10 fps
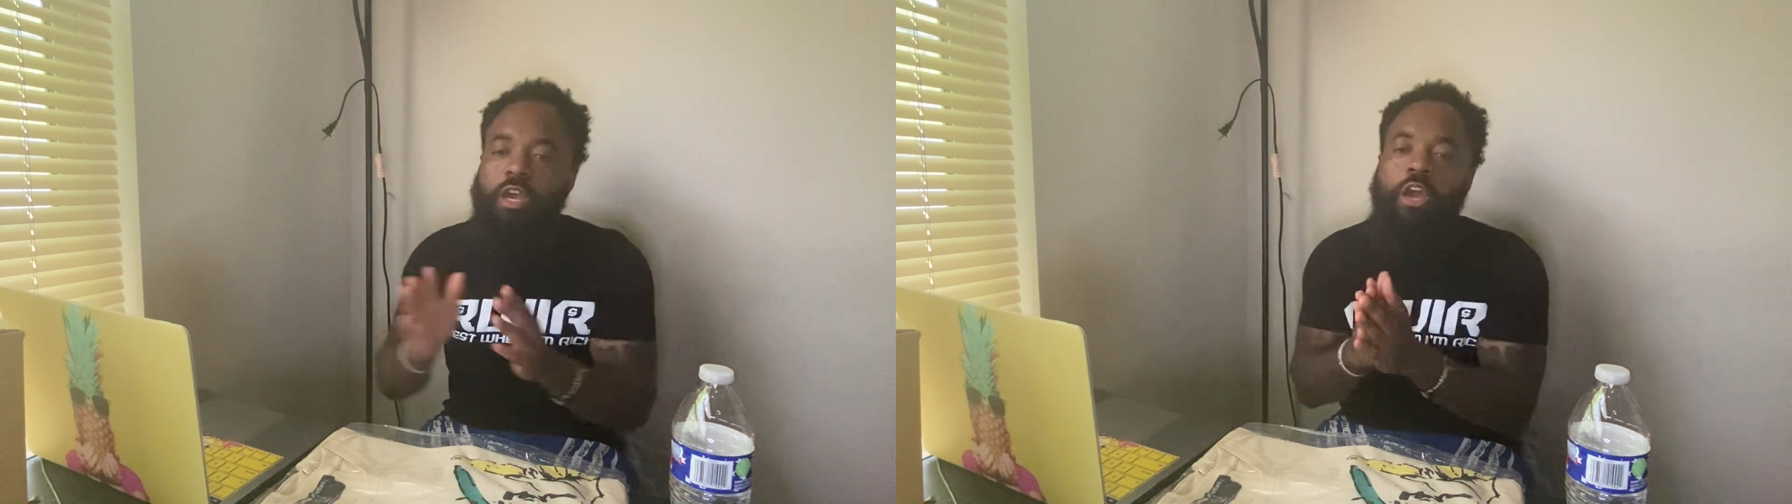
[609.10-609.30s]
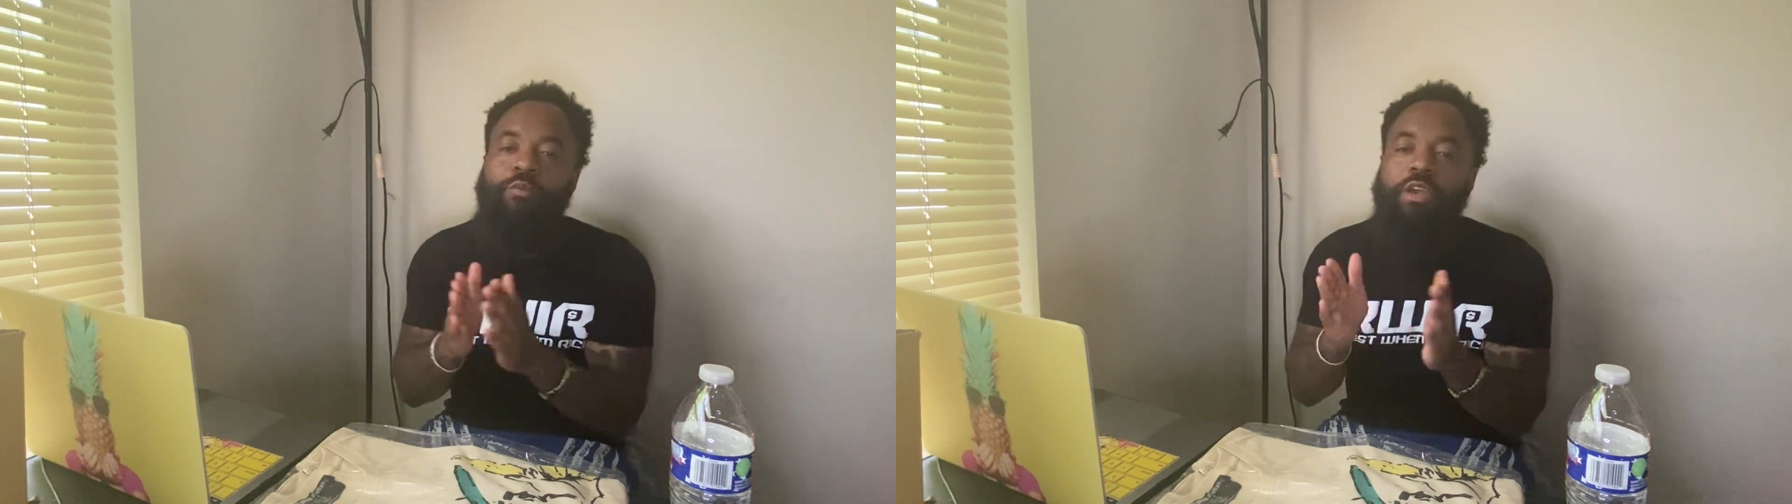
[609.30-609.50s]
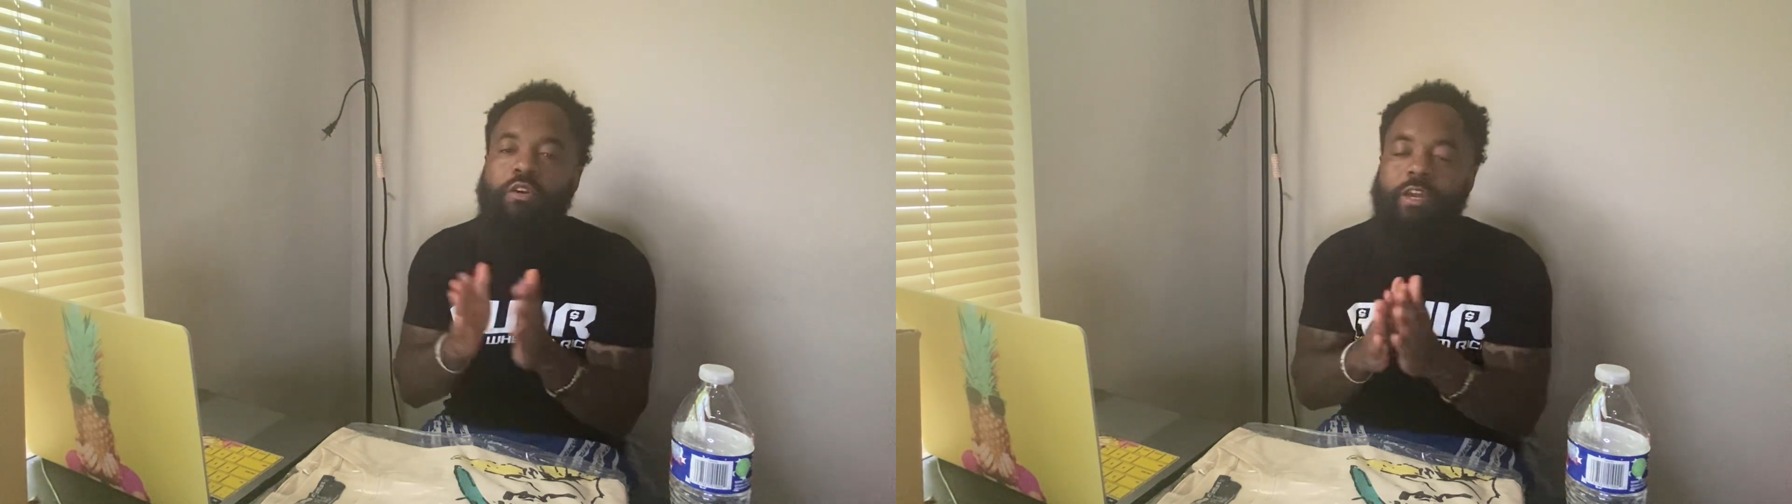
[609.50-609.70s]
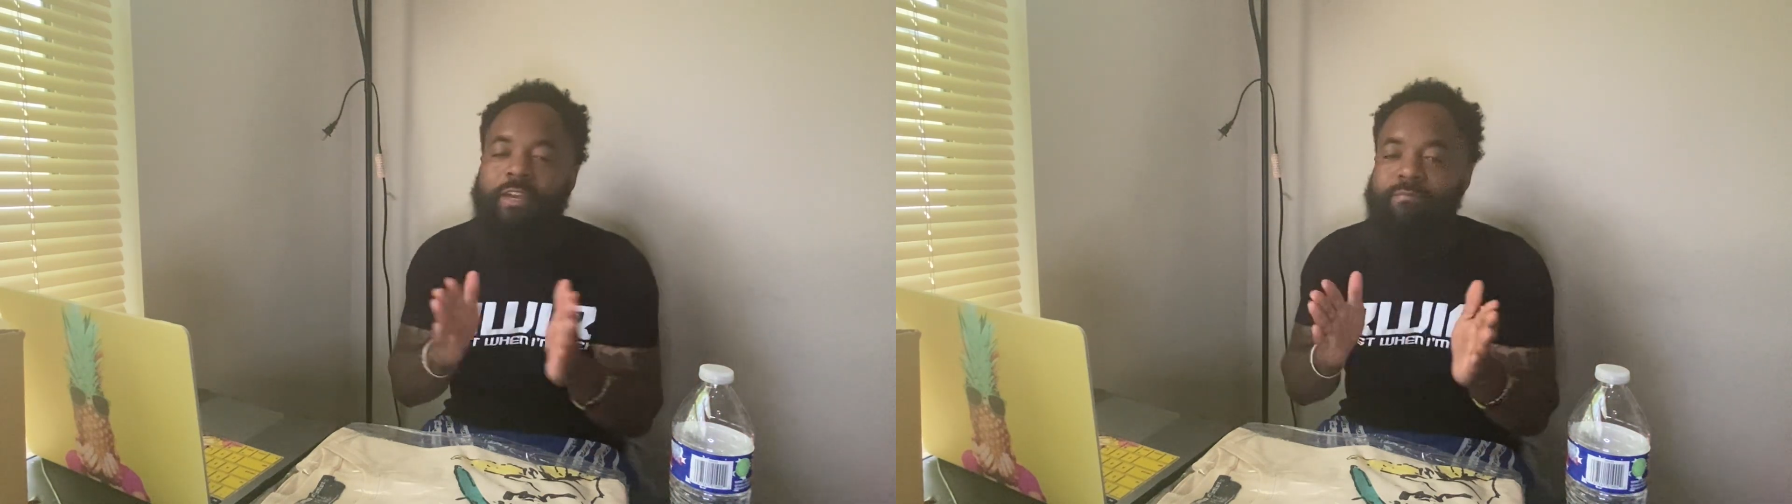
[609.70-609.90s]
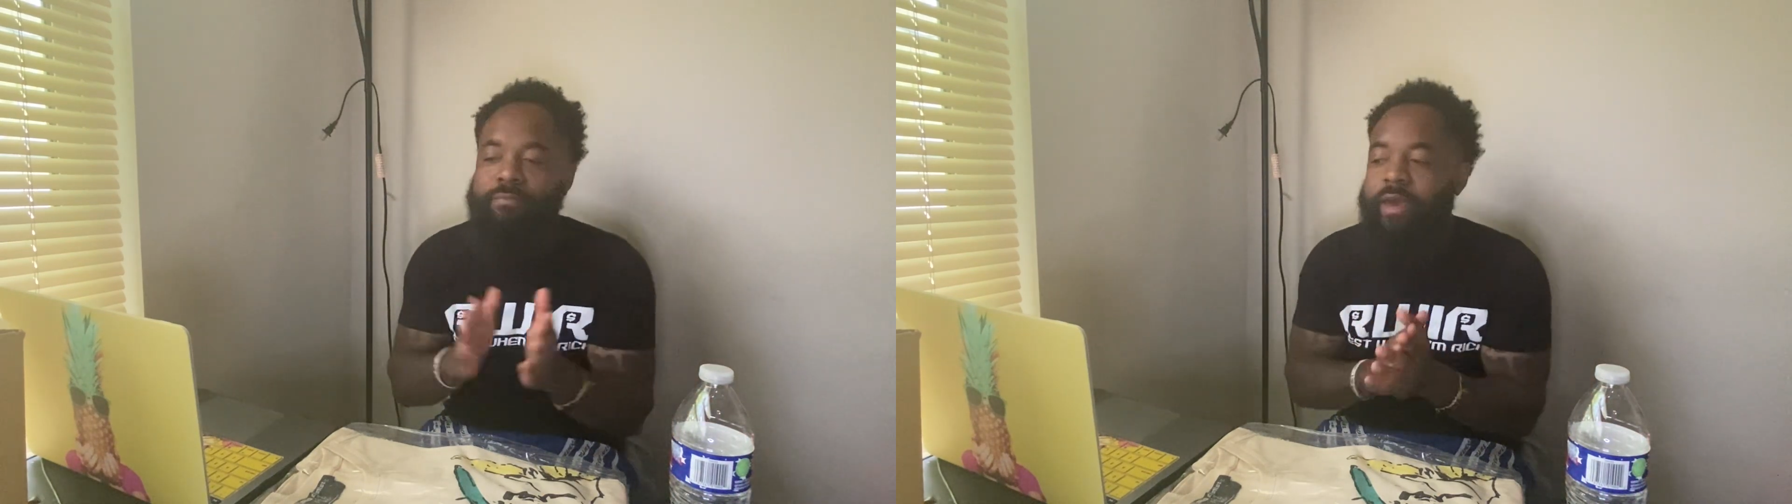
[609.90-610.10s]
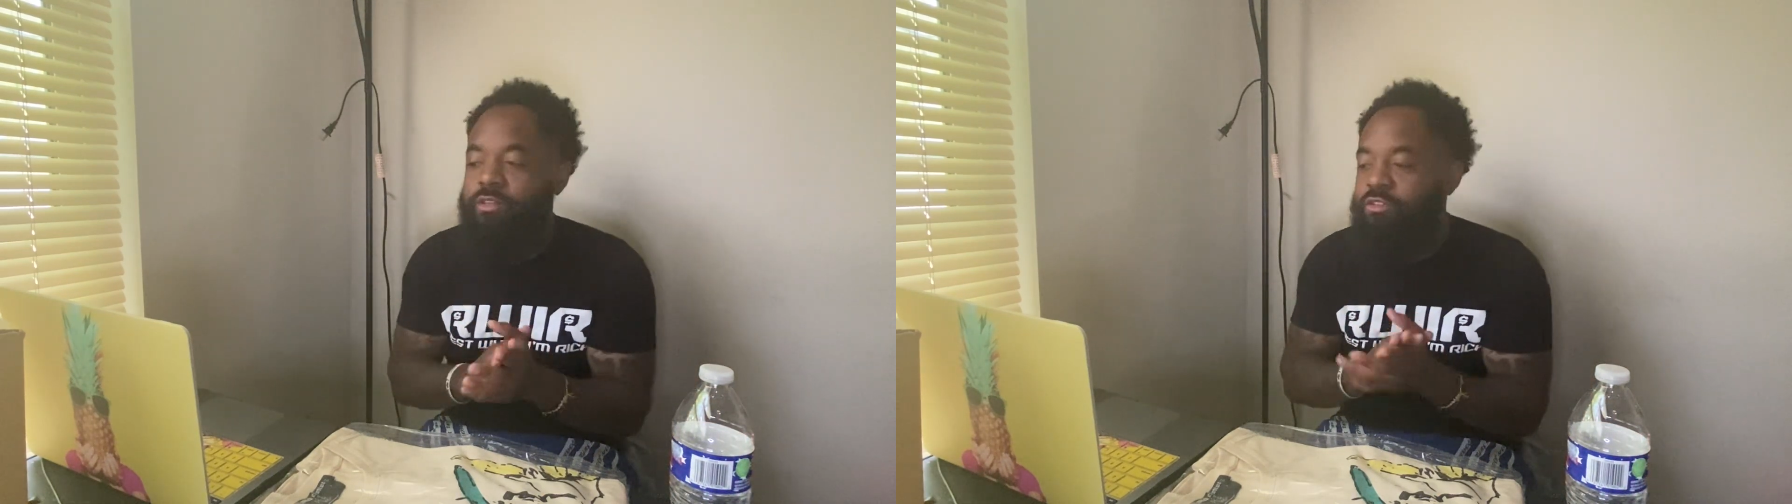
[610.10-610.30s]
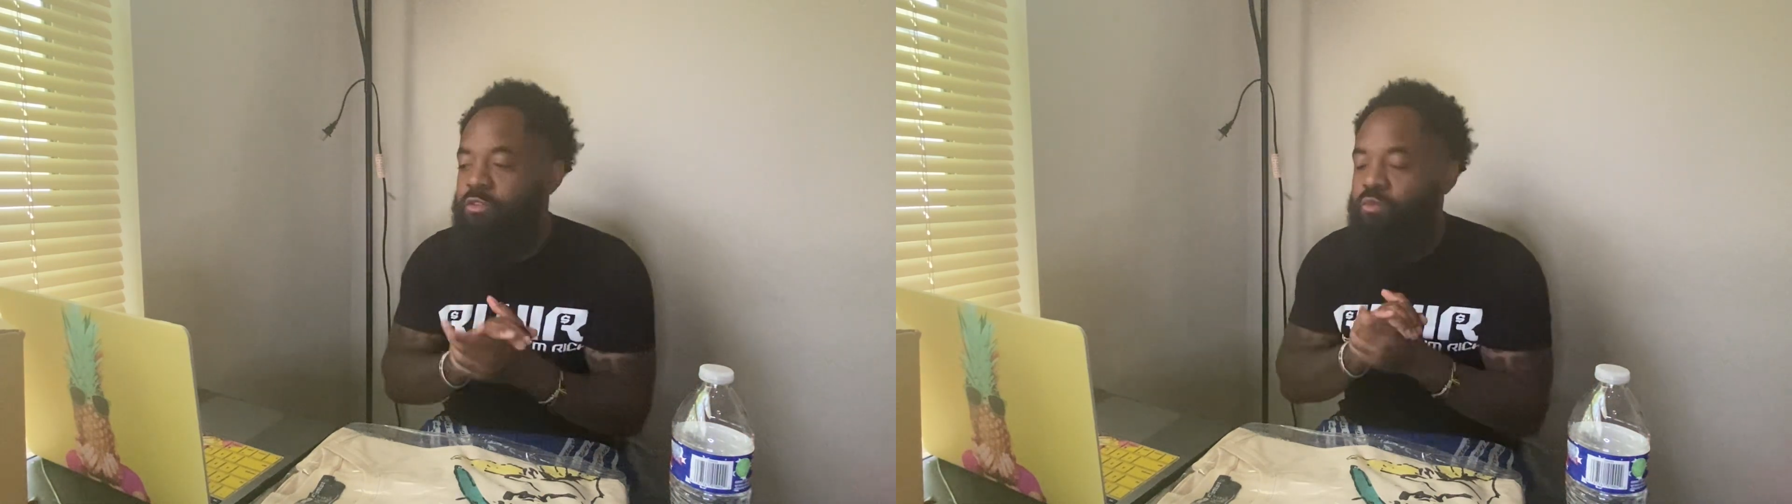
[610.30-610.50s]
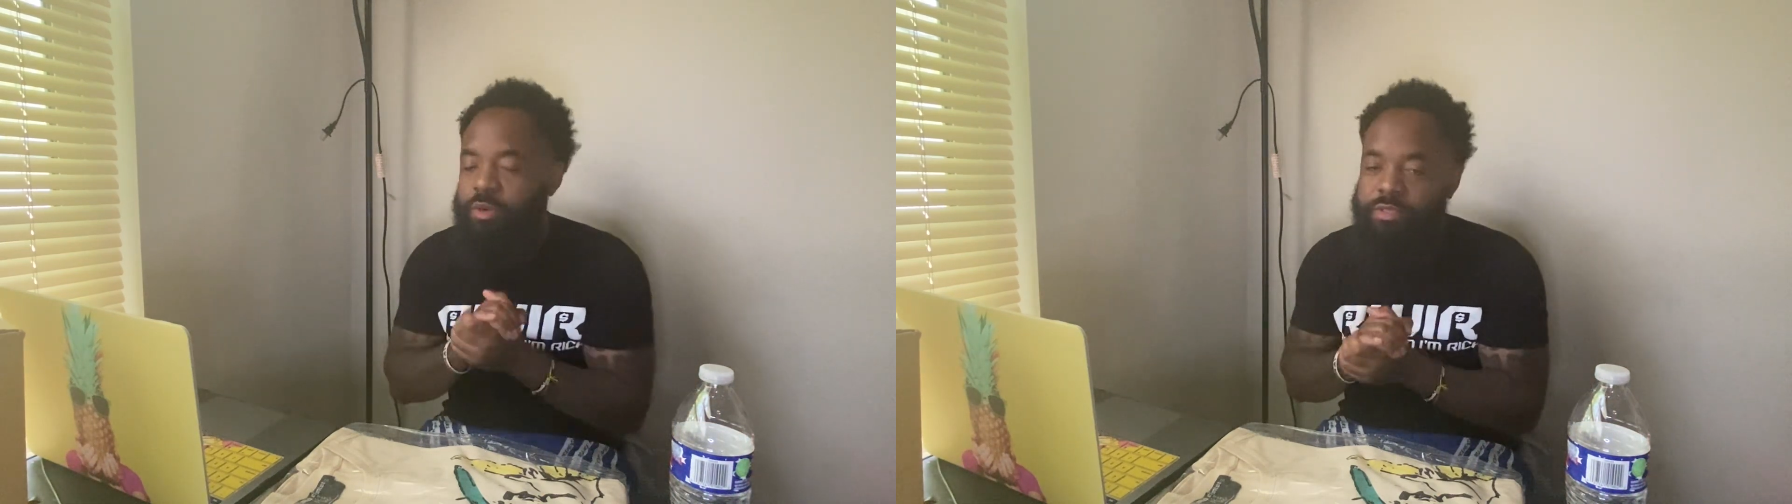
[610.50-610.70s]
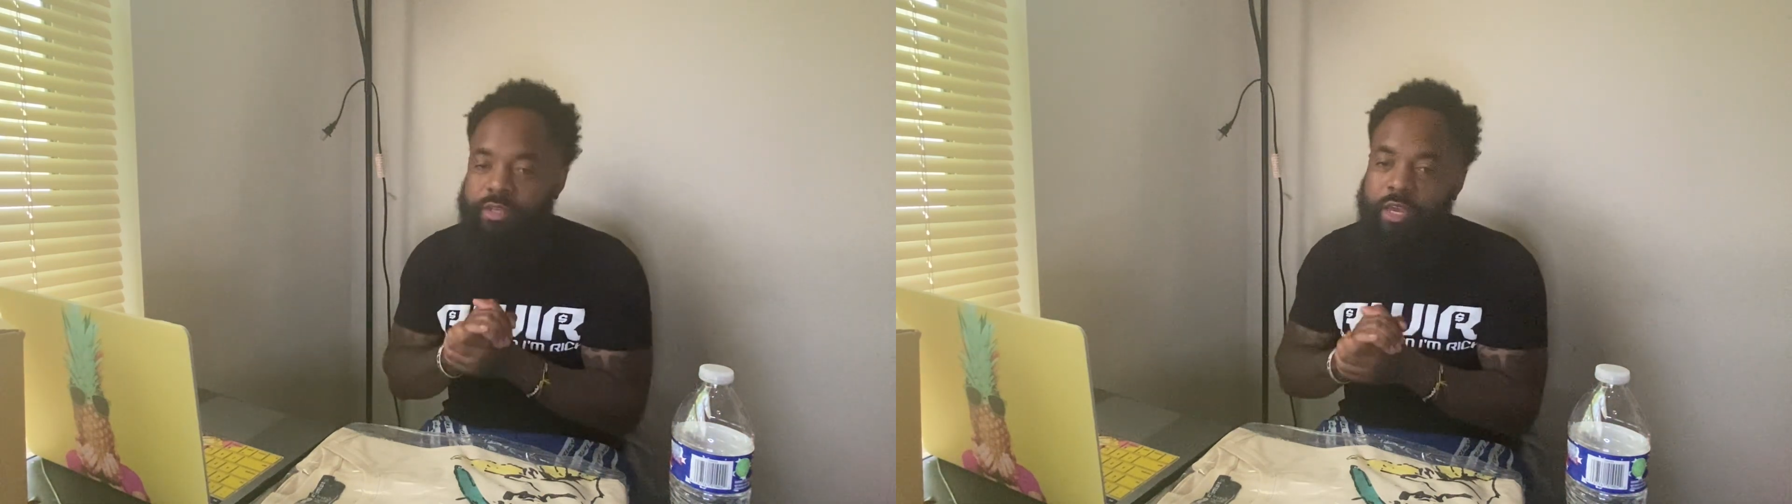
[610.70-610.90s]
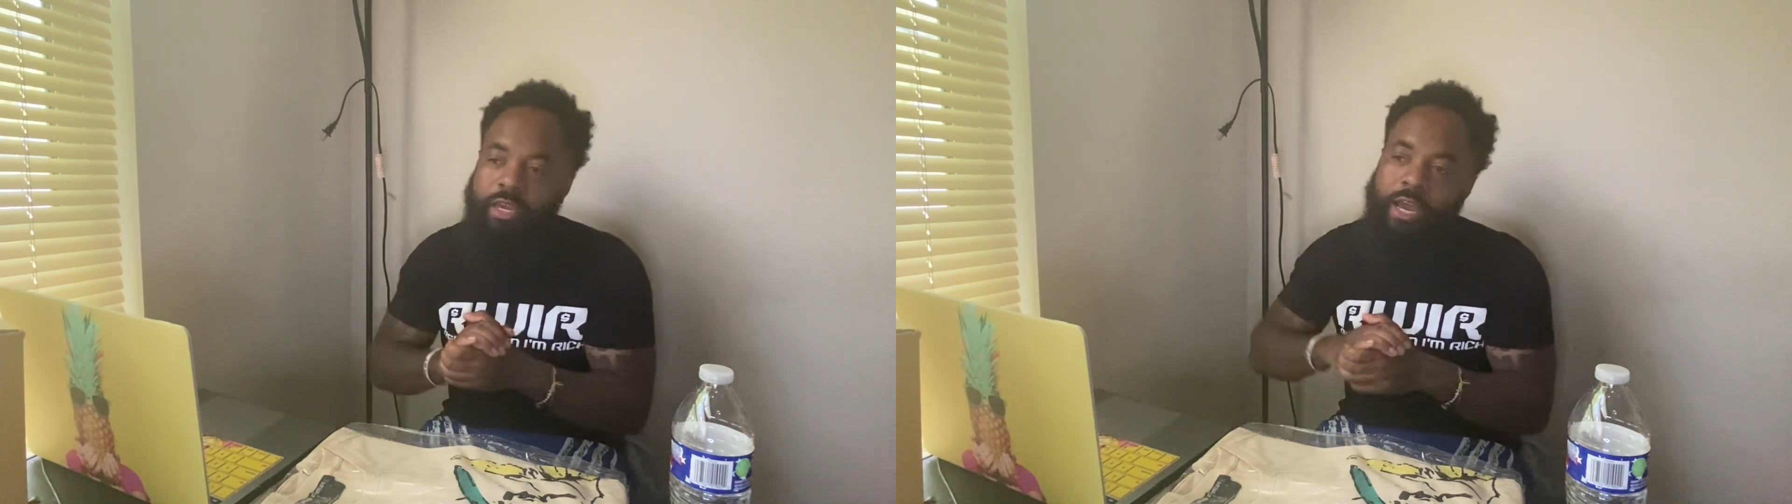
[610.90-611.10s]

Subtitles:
then we're gonna get back to the one take.